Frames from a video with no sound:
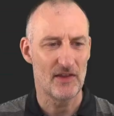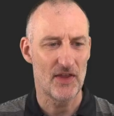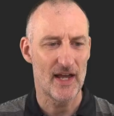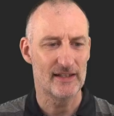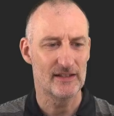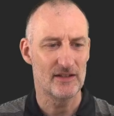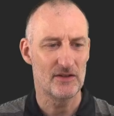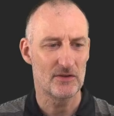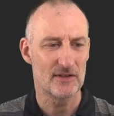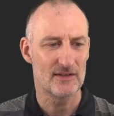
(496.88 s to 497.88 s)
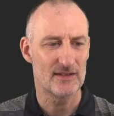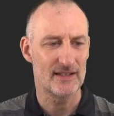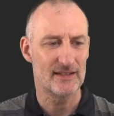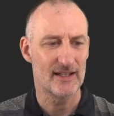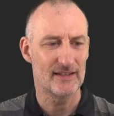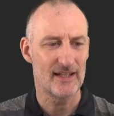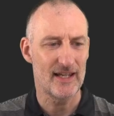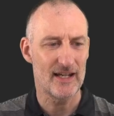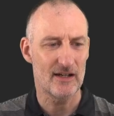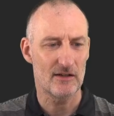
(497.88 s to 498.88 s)
then you can see that
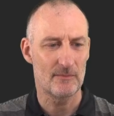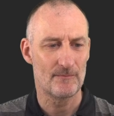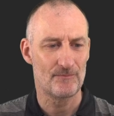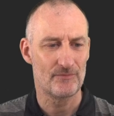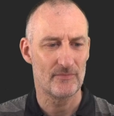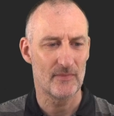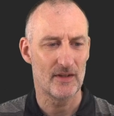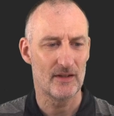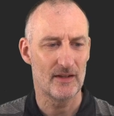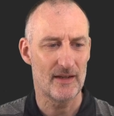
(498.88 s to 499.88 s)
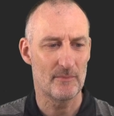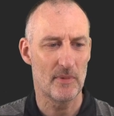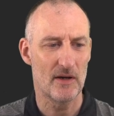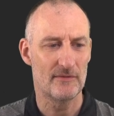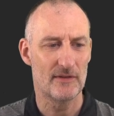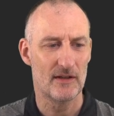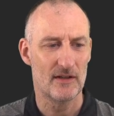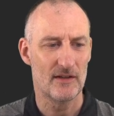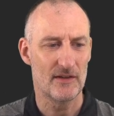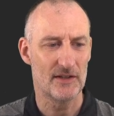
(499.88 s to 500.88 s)
here above
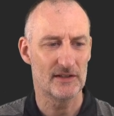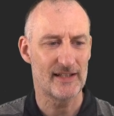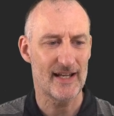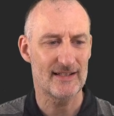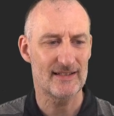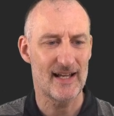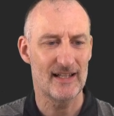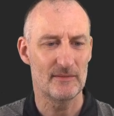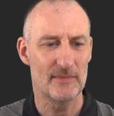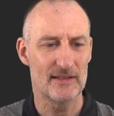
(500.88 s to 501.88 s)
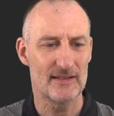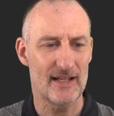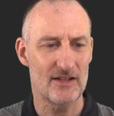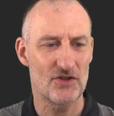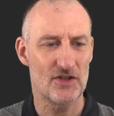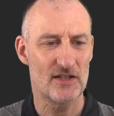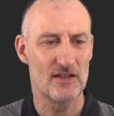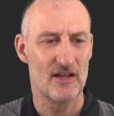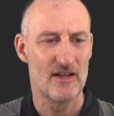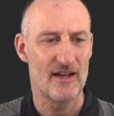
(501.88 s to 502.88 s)
the text element
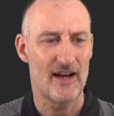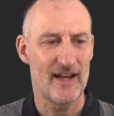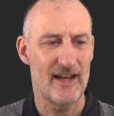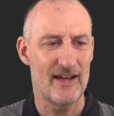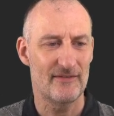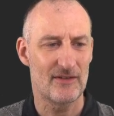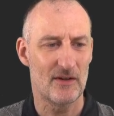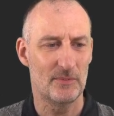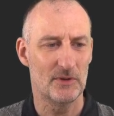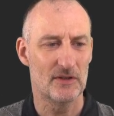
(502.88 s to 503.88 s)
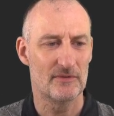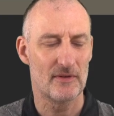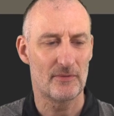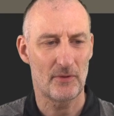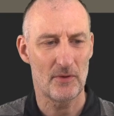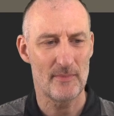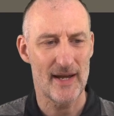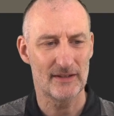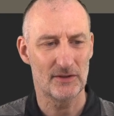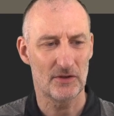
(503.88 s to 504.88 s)
section, I have a couple of front
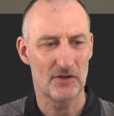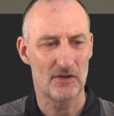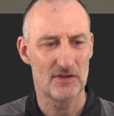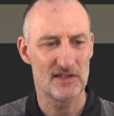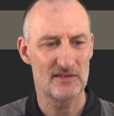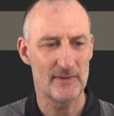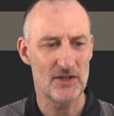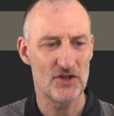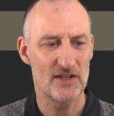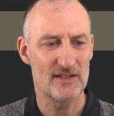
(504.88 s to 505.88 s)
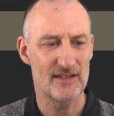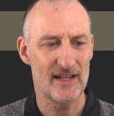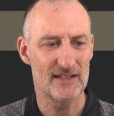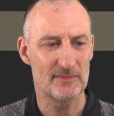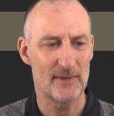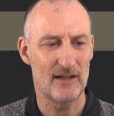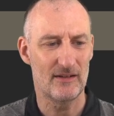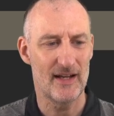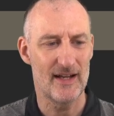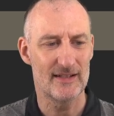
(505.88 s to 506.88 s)
matter switches as
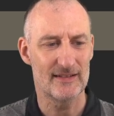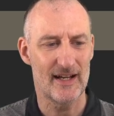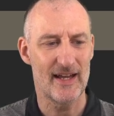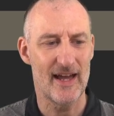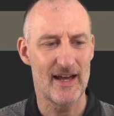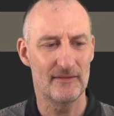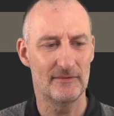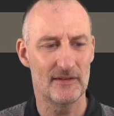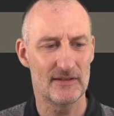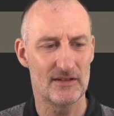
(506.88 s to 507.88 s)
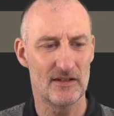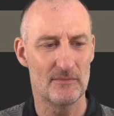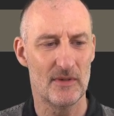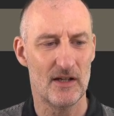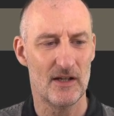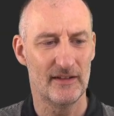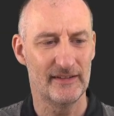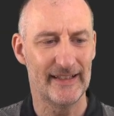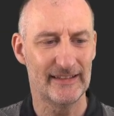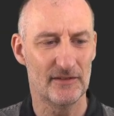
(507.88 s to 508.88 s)
well as I have some
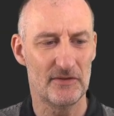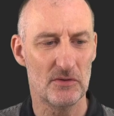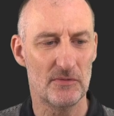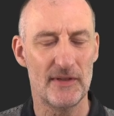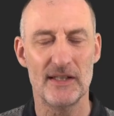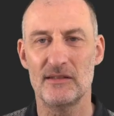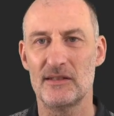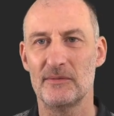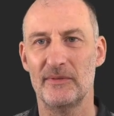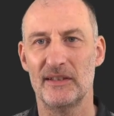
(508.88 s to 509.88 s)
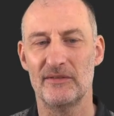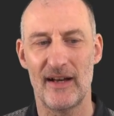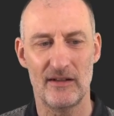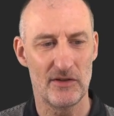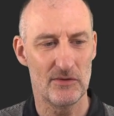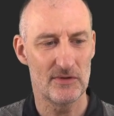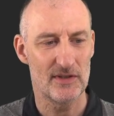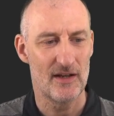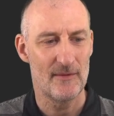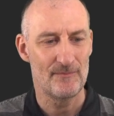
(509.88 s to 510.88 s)
data view fields with values